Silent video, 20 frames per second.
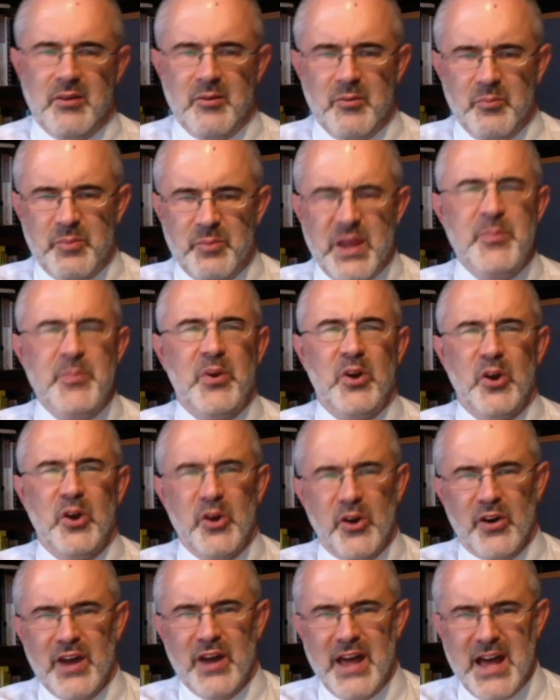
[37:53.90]
People who
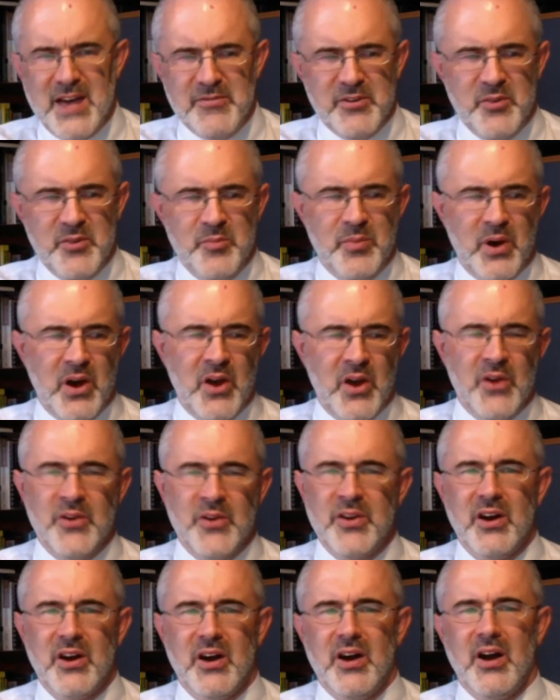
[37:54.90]
are heaven bound
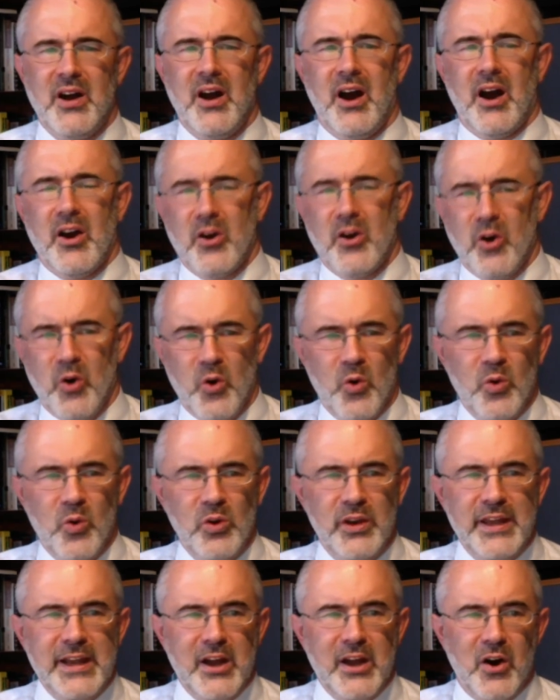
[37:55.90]
are
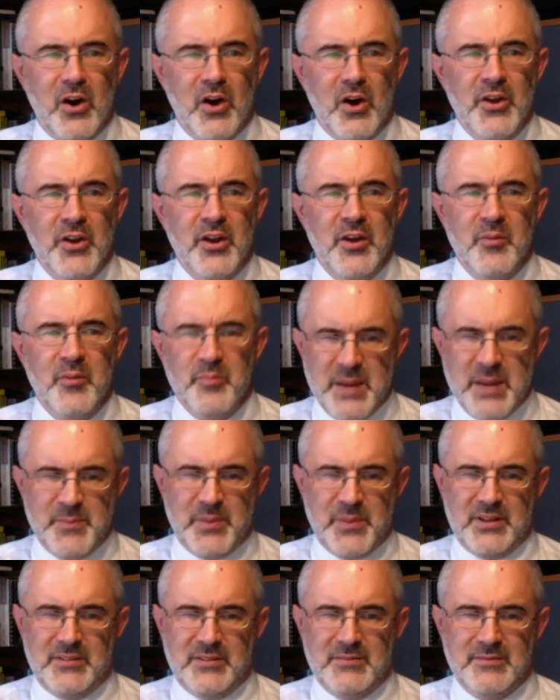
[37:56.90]
holding on
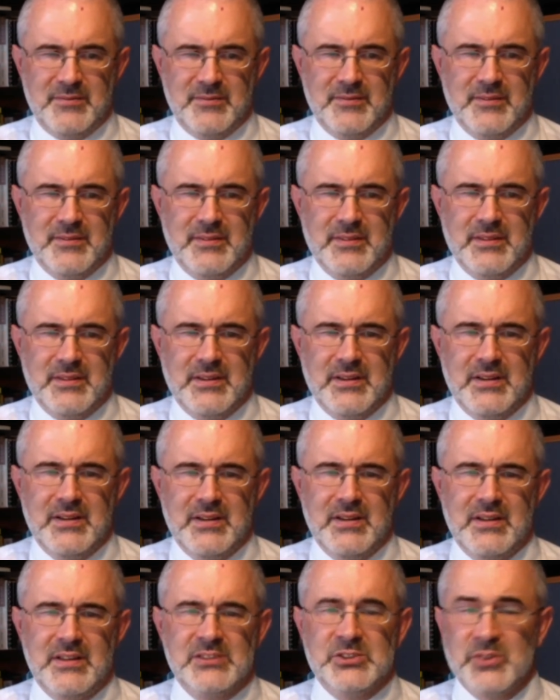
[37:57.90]
people.
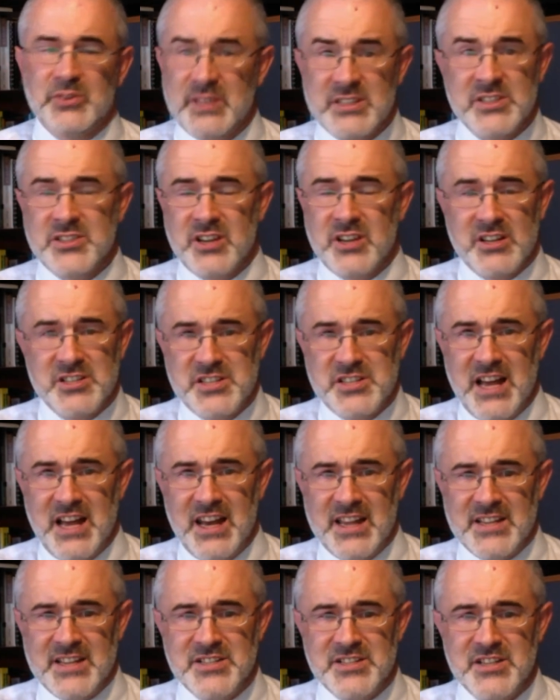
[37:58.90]
And so this is our
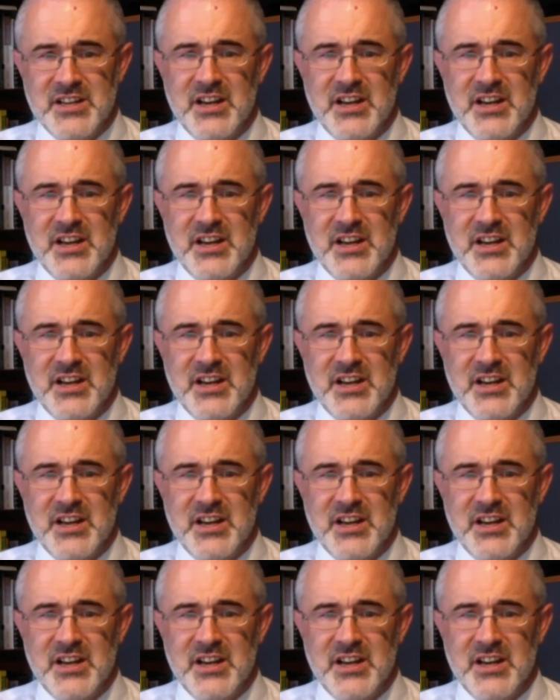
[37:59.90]
challenge,